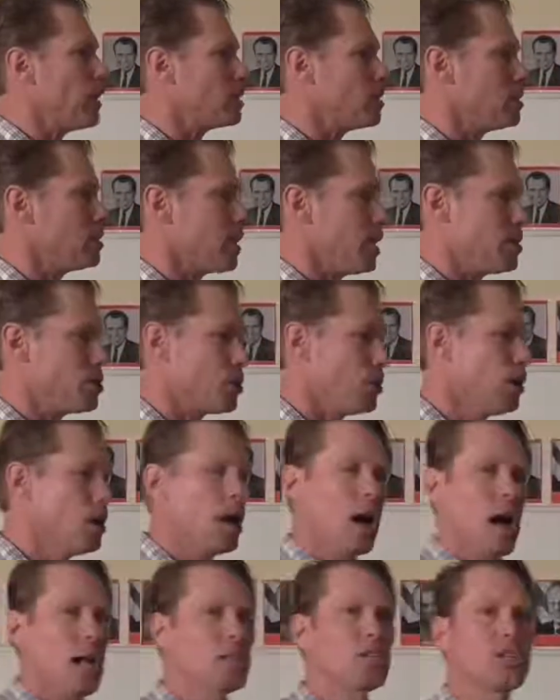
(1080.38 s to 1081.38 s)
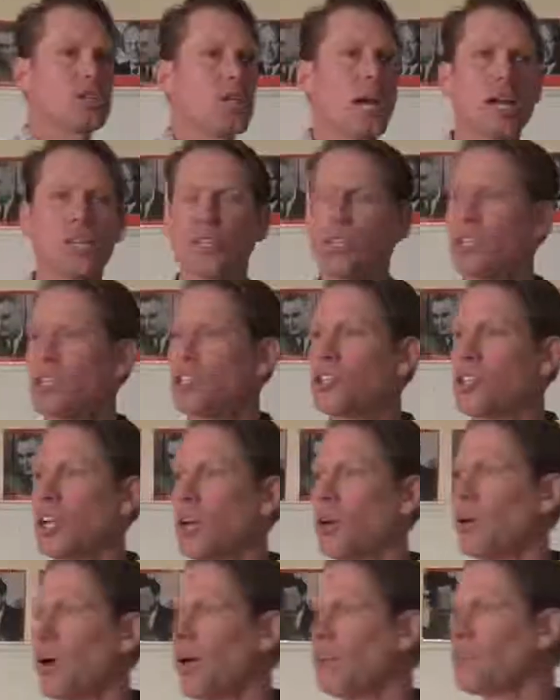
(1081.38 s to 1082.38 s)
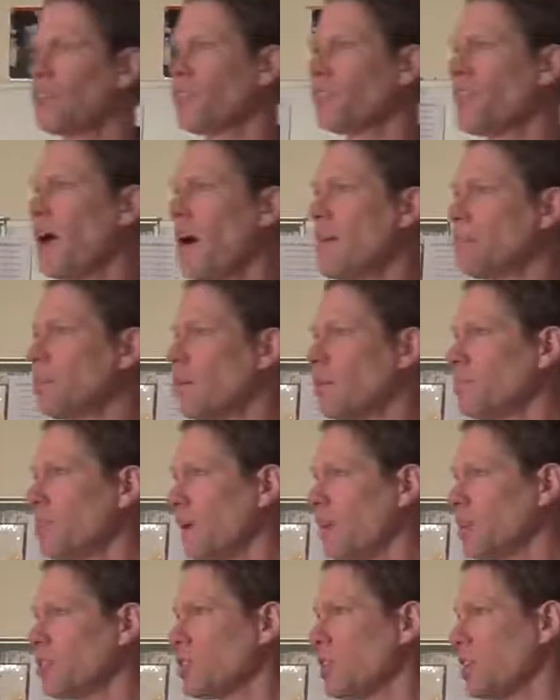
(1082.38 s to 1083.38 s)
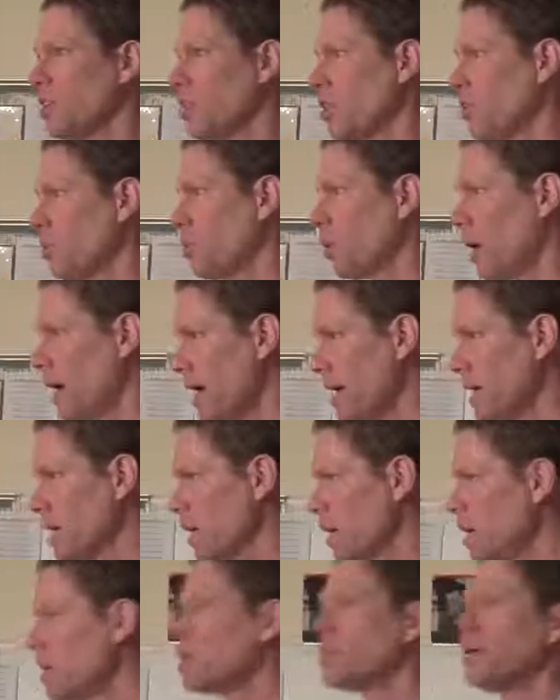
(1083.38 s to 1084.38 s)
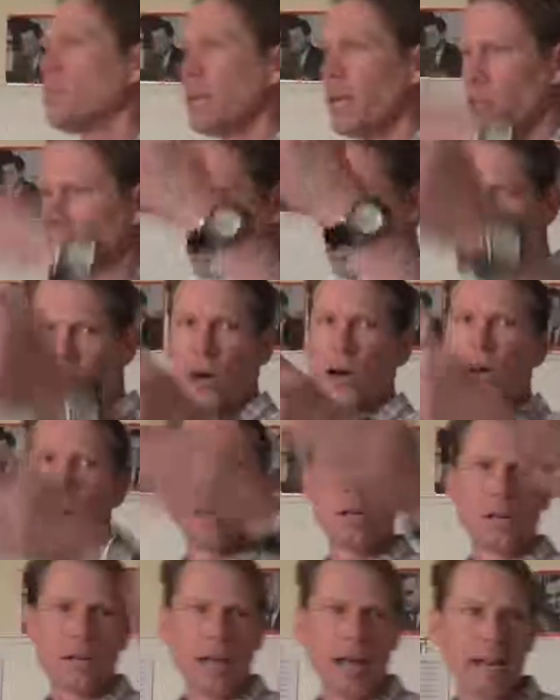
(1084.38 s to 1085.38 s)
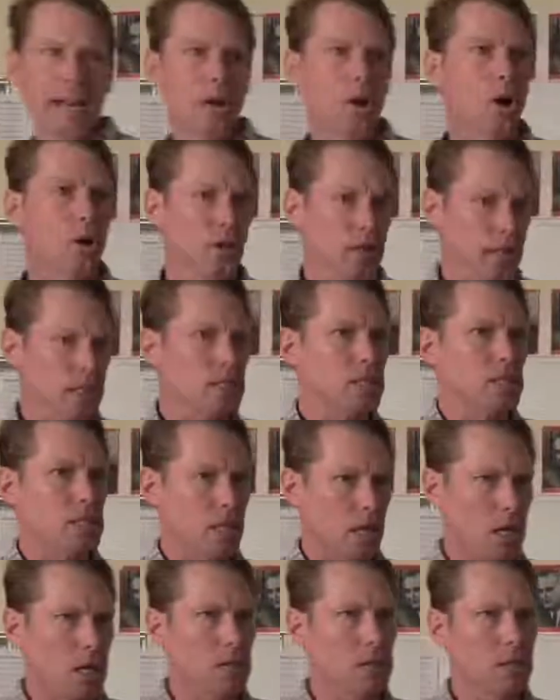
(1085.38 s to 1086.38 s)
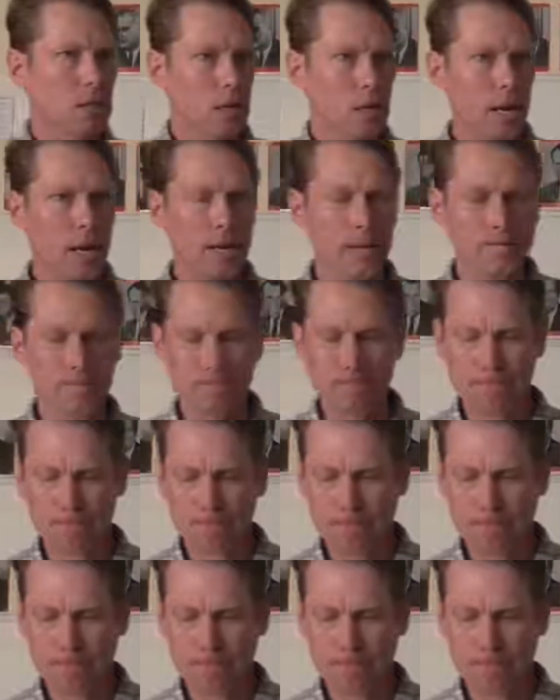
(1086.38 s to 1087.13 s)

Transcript: presentation, I'll just ask you to stick around for five more minutes into the break to make sure that it all gets done. All right?